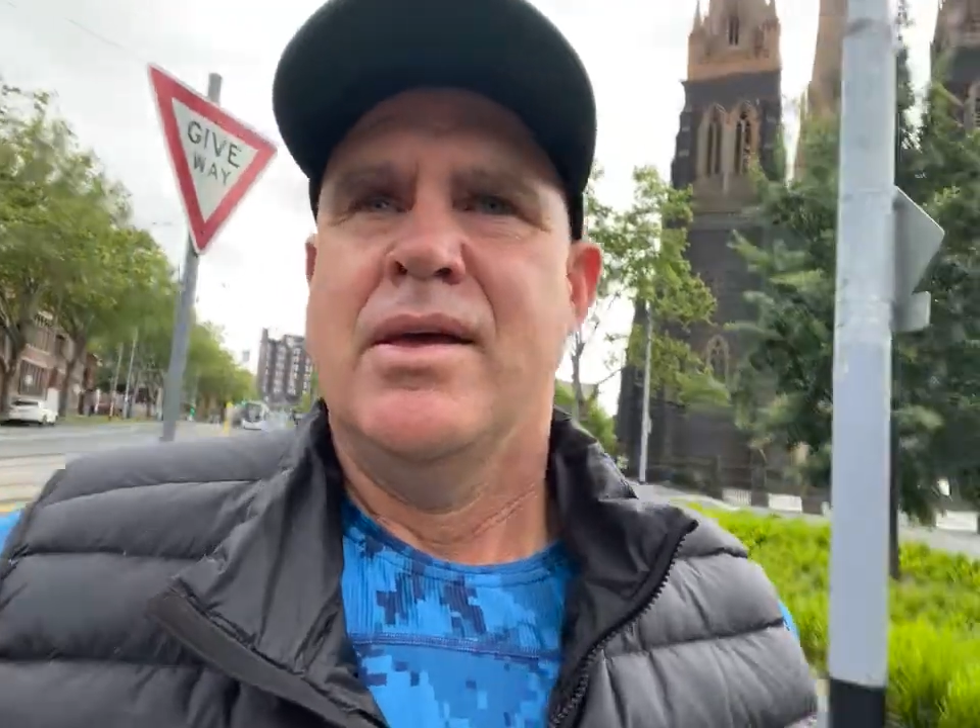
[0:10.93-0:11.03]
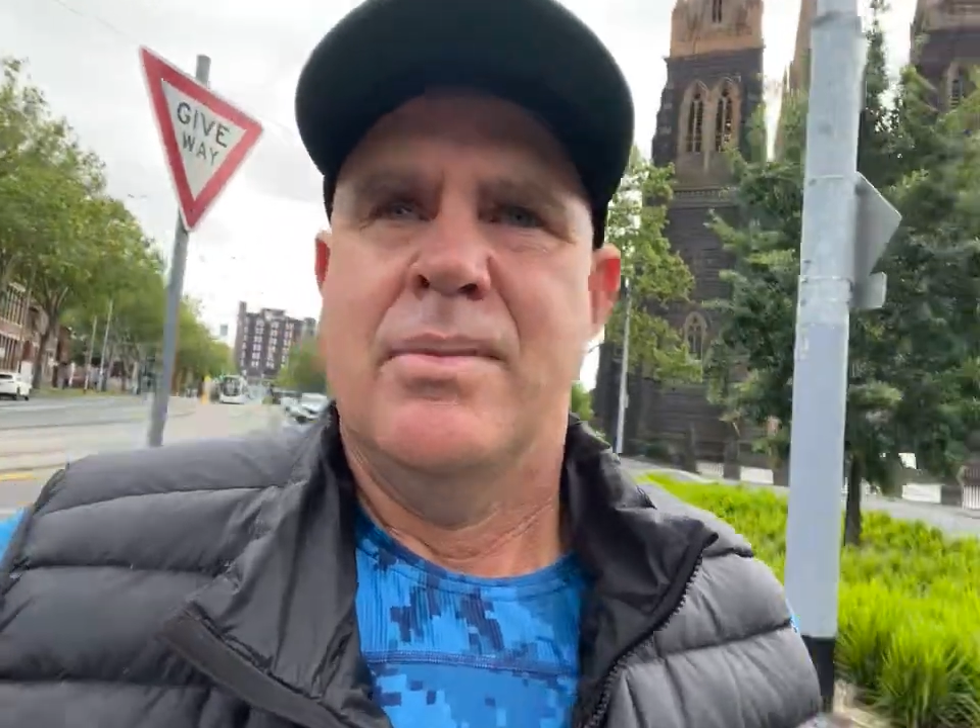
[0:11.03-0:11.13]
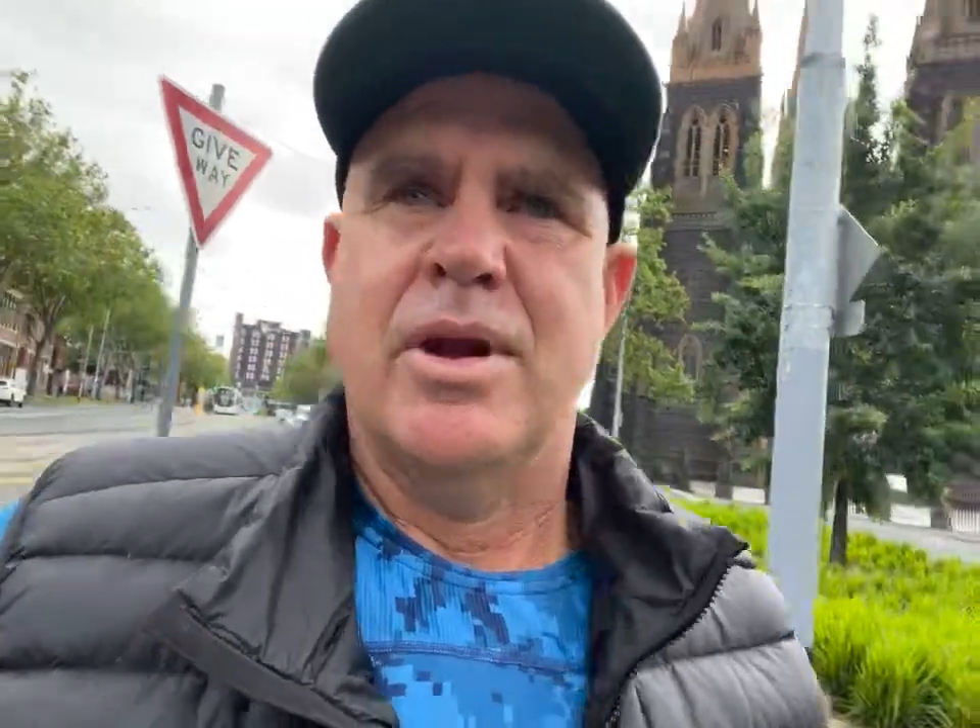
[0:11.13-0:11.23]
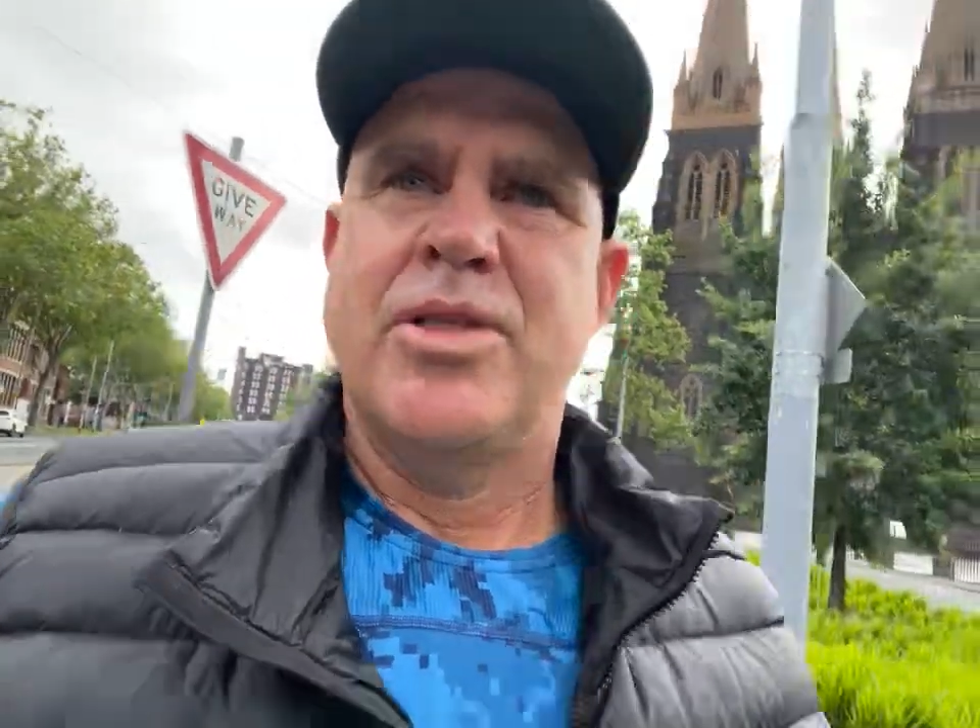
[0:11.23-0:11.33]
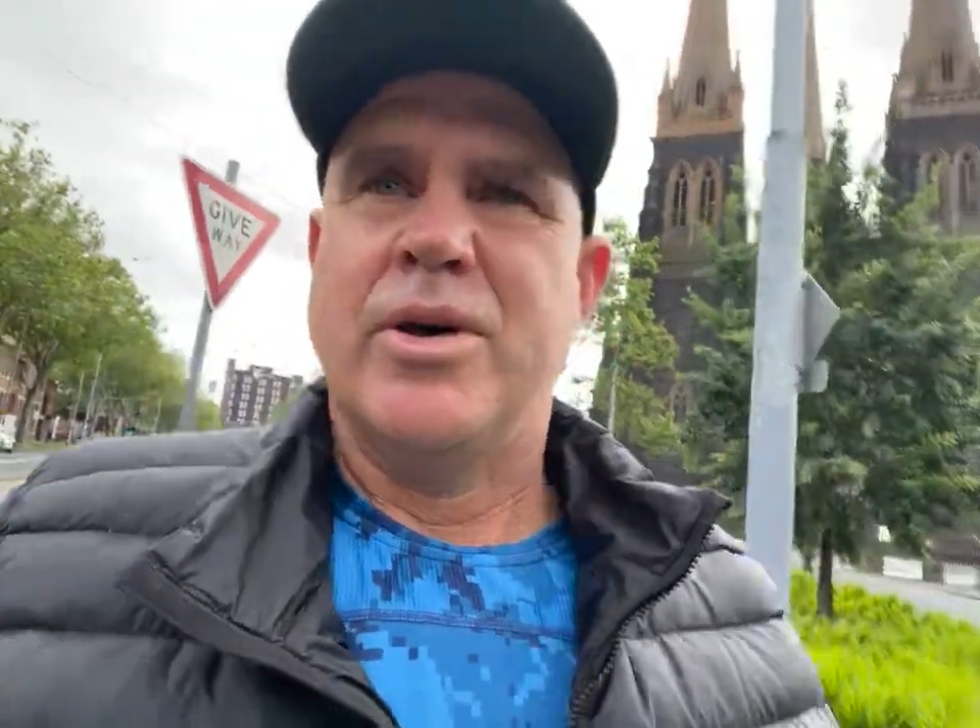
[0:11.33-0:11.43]

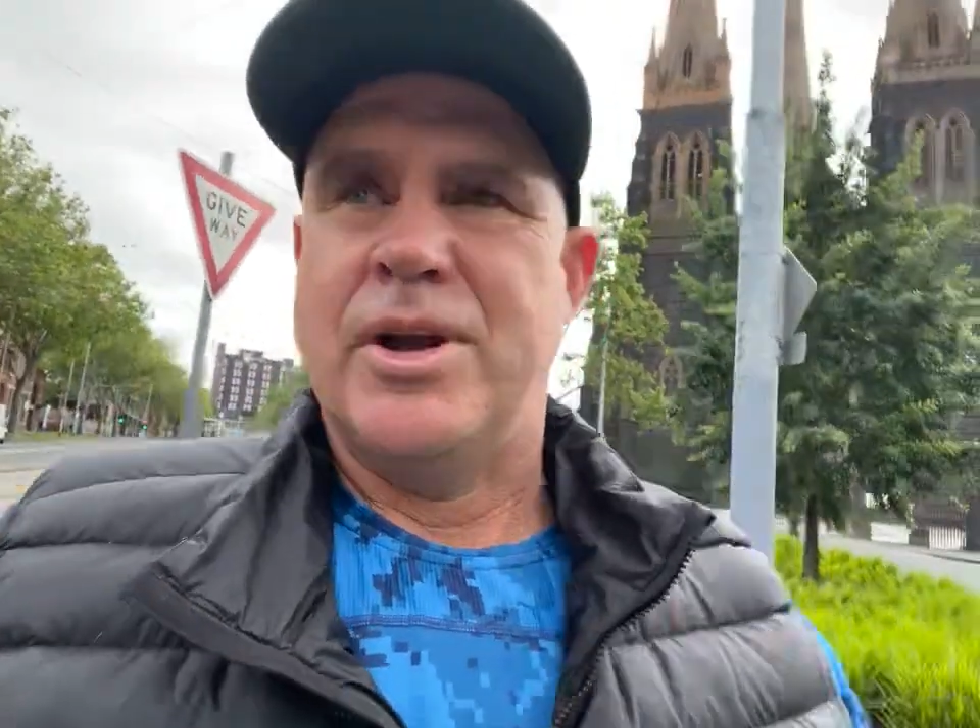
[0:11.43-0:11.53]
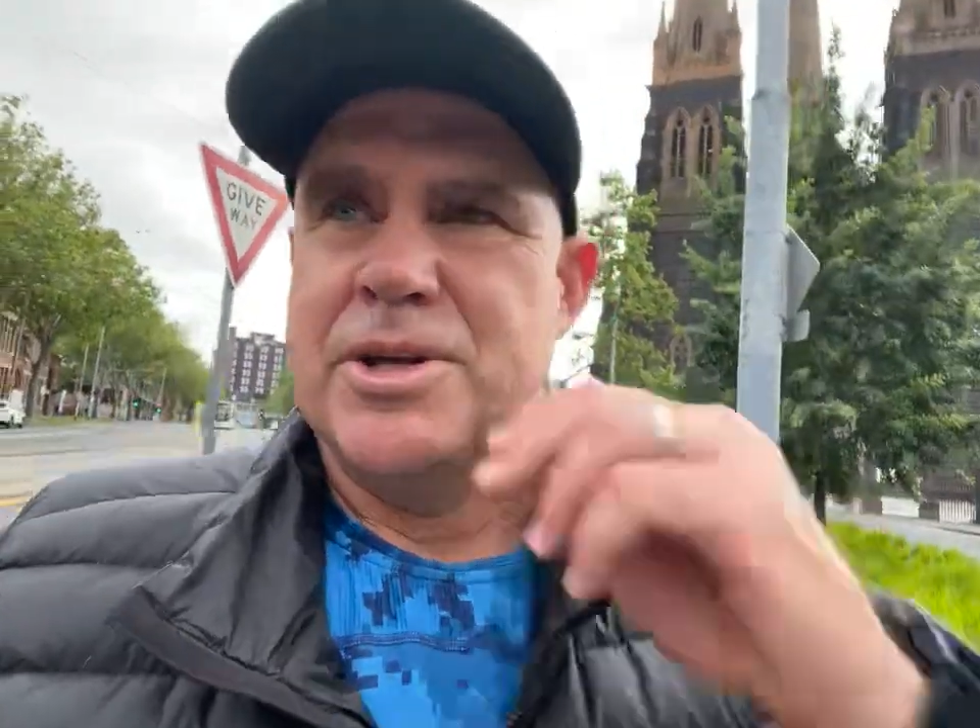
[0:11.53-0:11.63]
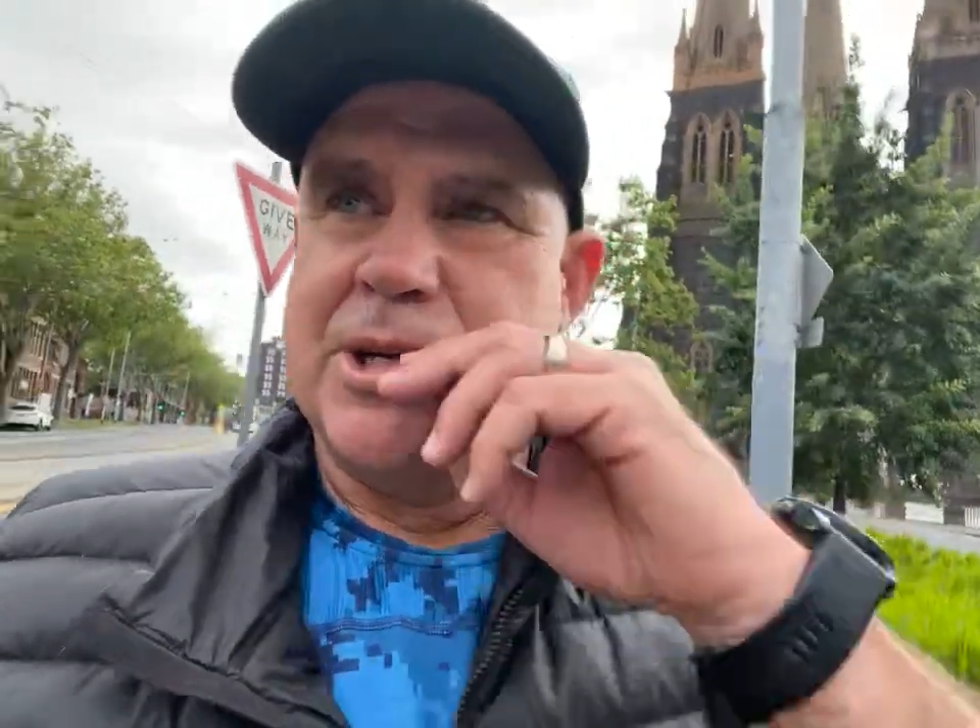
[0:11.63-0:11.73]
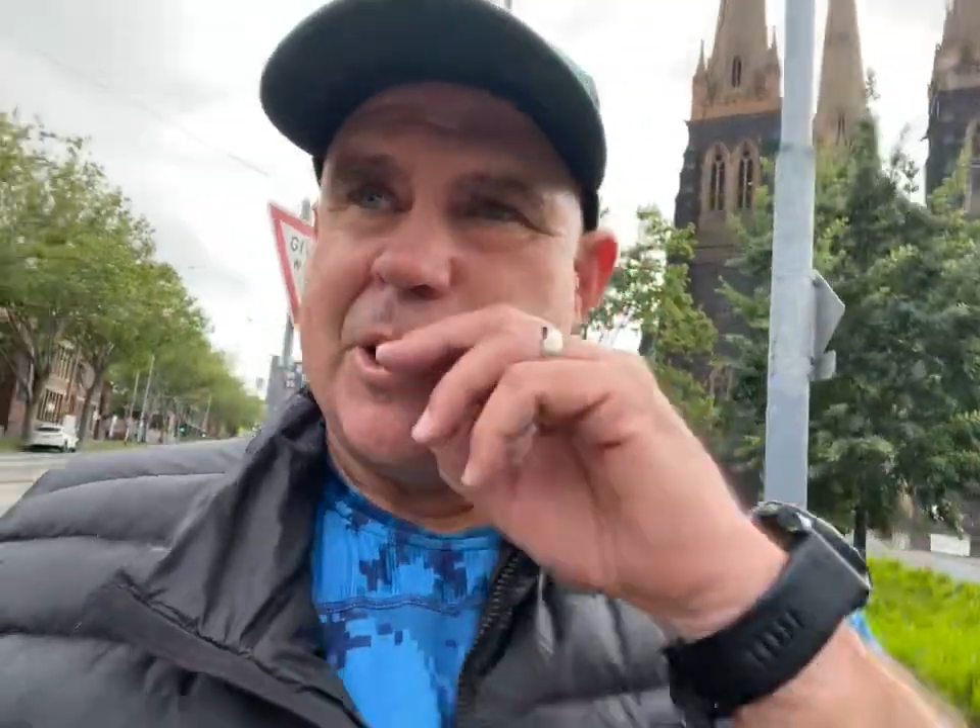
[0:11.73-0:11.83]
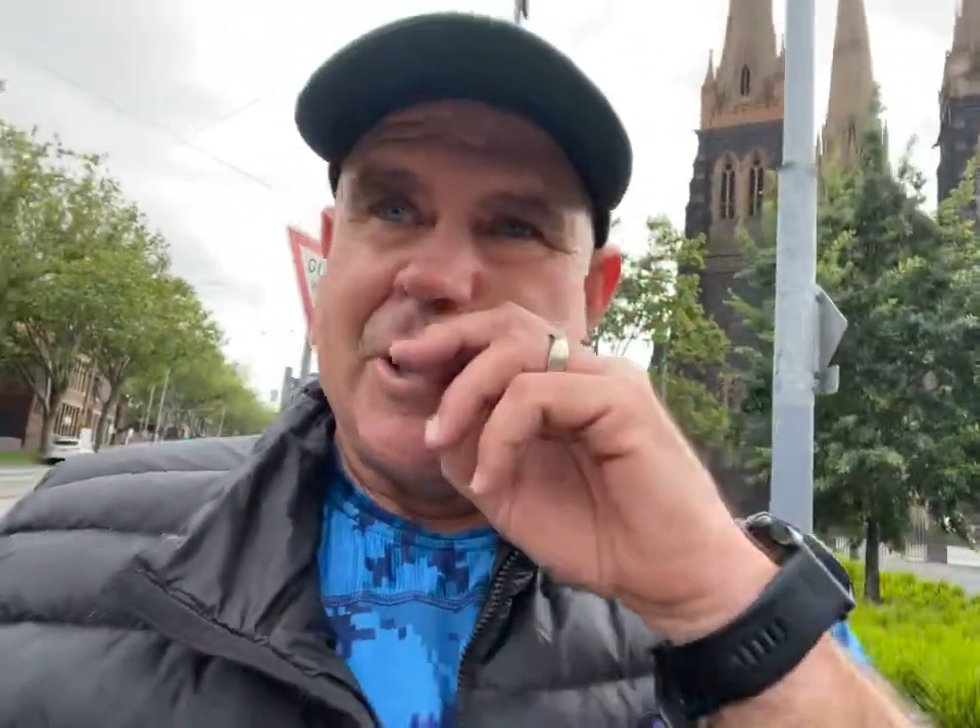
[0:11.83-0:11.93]
But I thought I'd
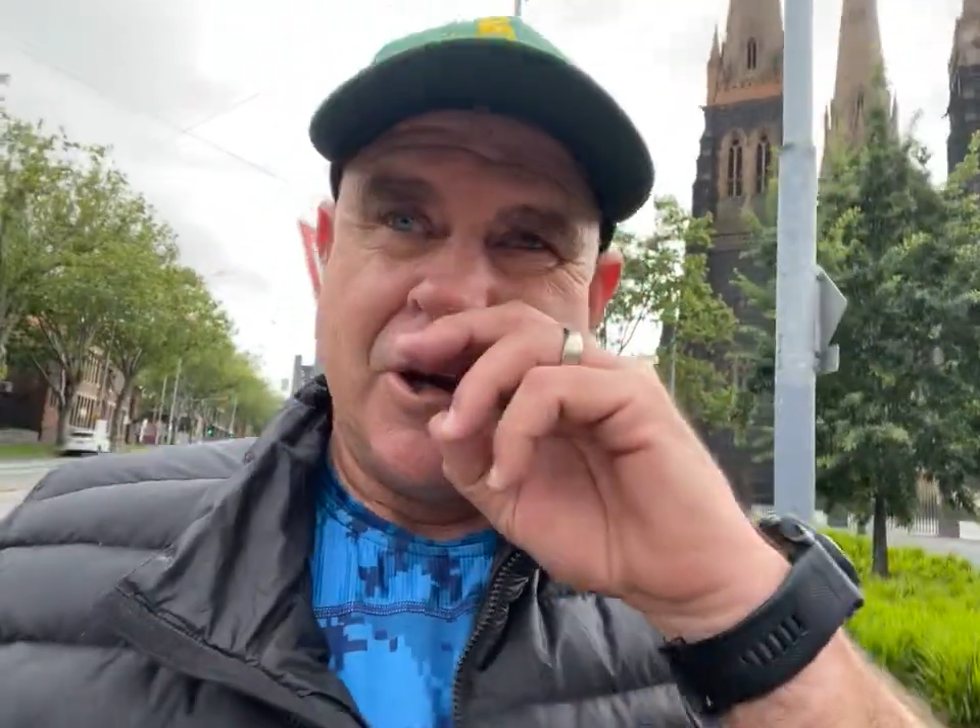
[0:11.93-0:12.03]
just shoot you a